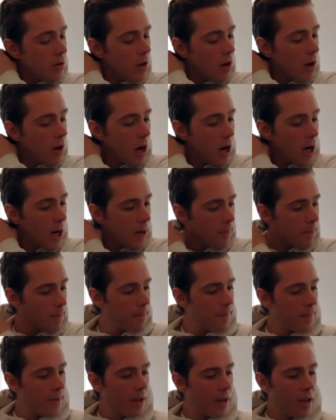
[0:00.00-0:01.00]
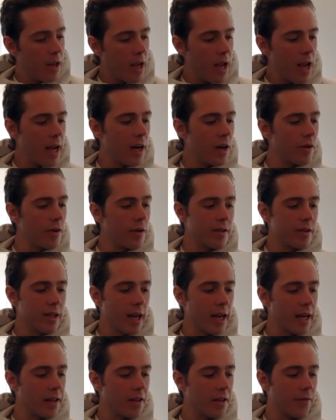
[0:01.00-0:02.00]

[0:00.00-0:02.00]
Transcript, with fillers: And it was like